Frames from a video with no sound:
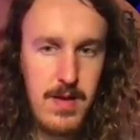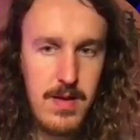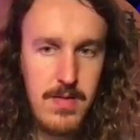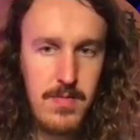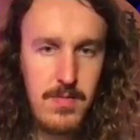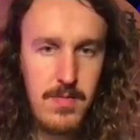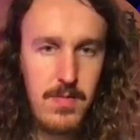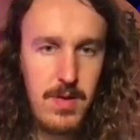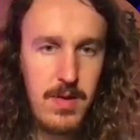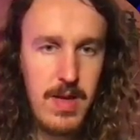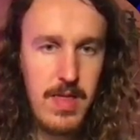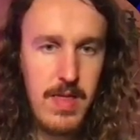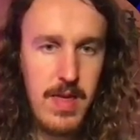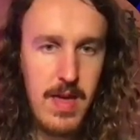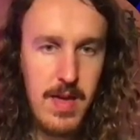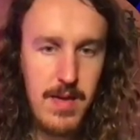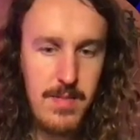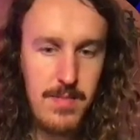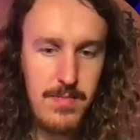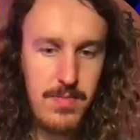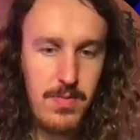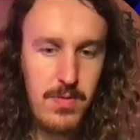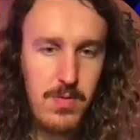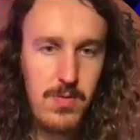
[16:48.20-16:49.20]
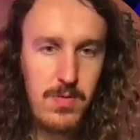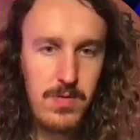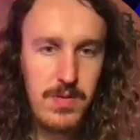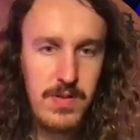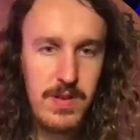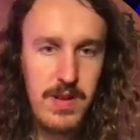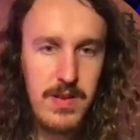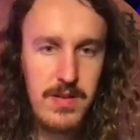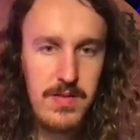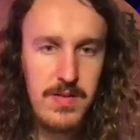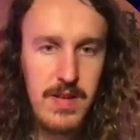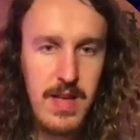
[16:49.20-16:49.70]
We'll get that
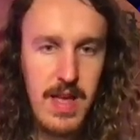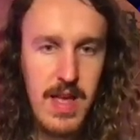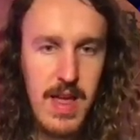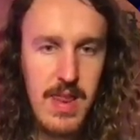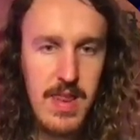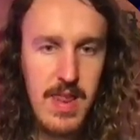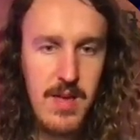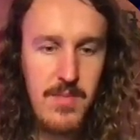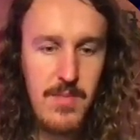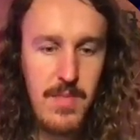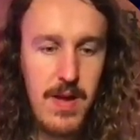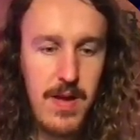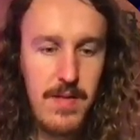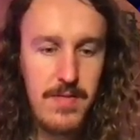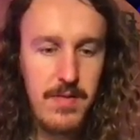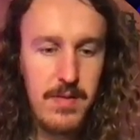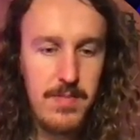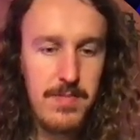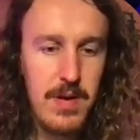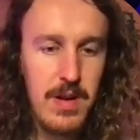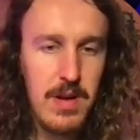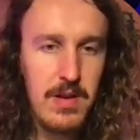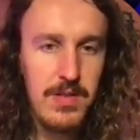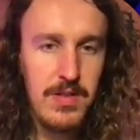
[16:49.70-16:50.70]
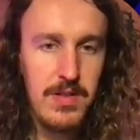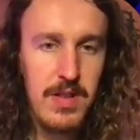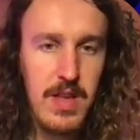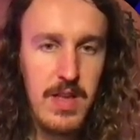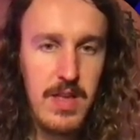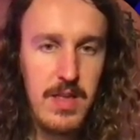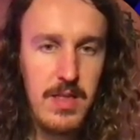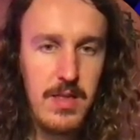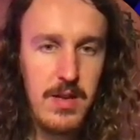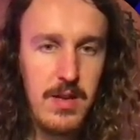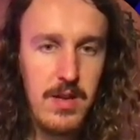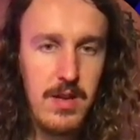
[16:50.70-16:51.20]
imported, and then we have to pass it
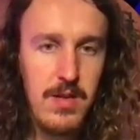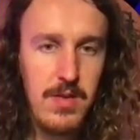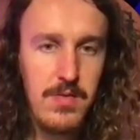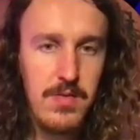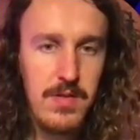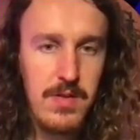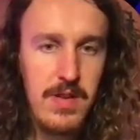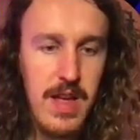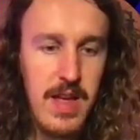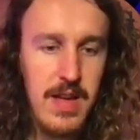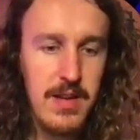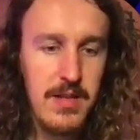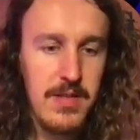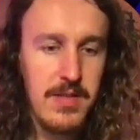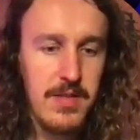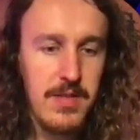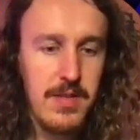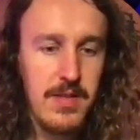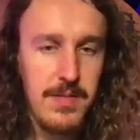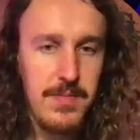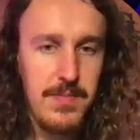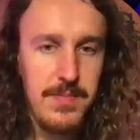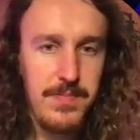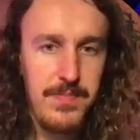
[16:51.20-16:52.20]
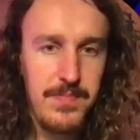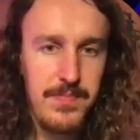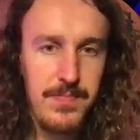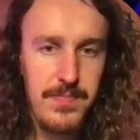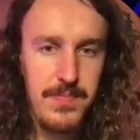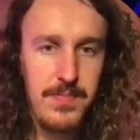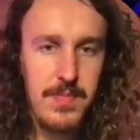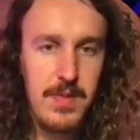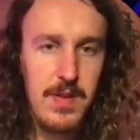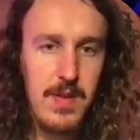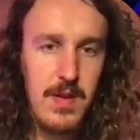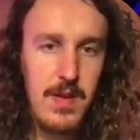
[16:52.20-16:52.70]
in the context.
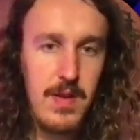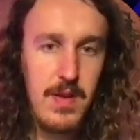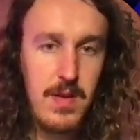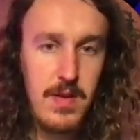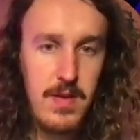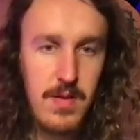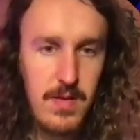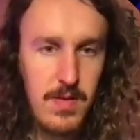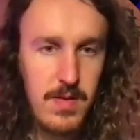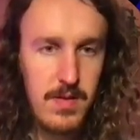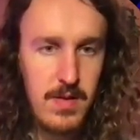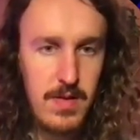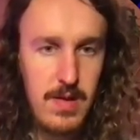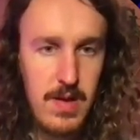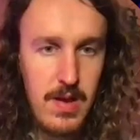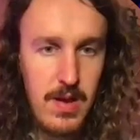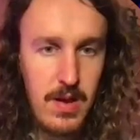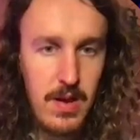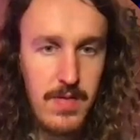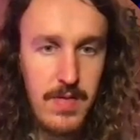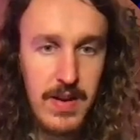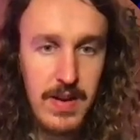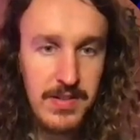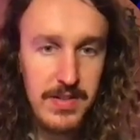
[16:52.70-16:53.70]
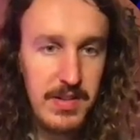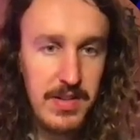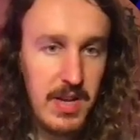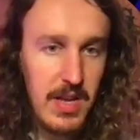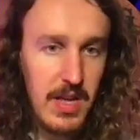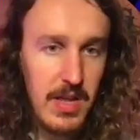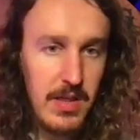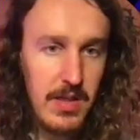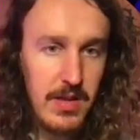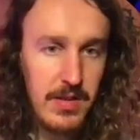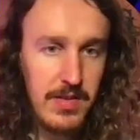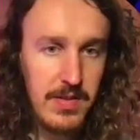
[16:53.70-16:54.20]
Could have actually
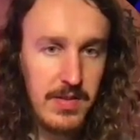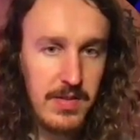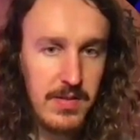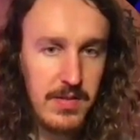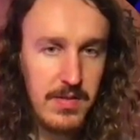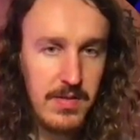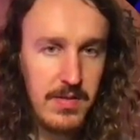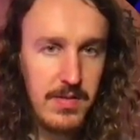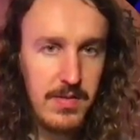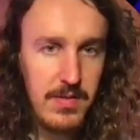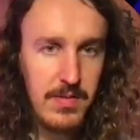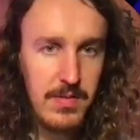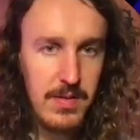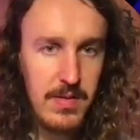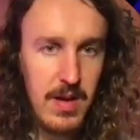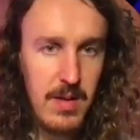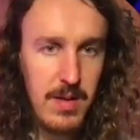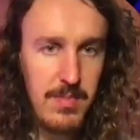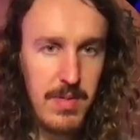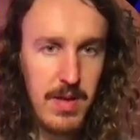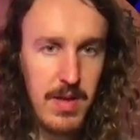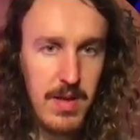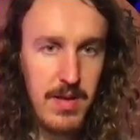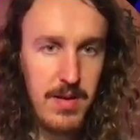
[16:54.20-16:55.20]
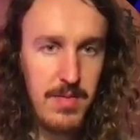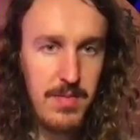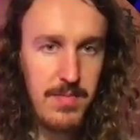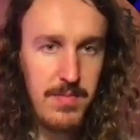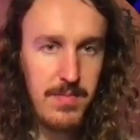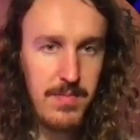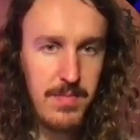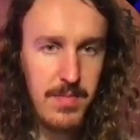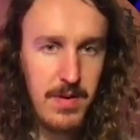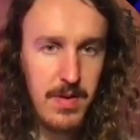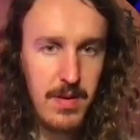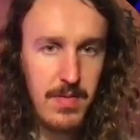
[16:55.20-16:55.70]
done this up here,
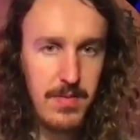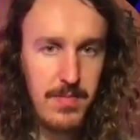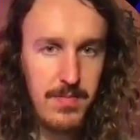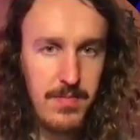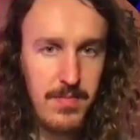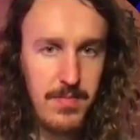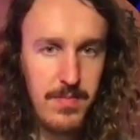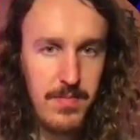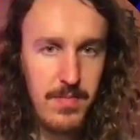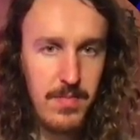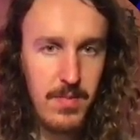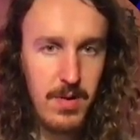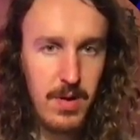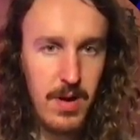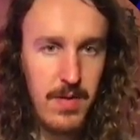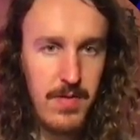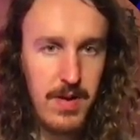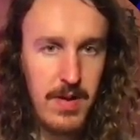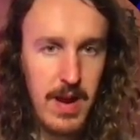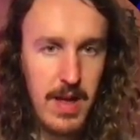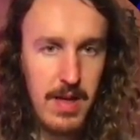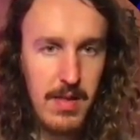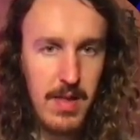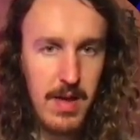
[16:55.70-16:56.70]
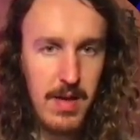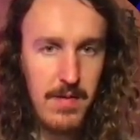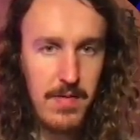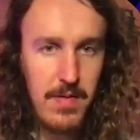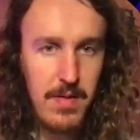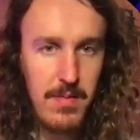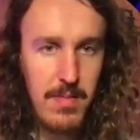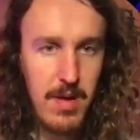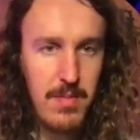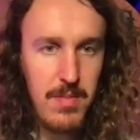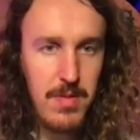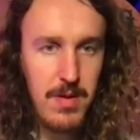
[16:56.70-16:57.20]
but we'll leave it down there for the
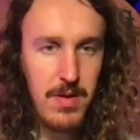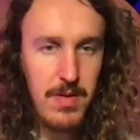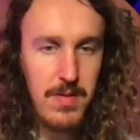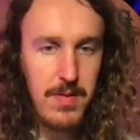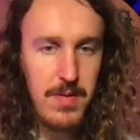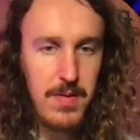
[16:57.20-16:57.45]
moment.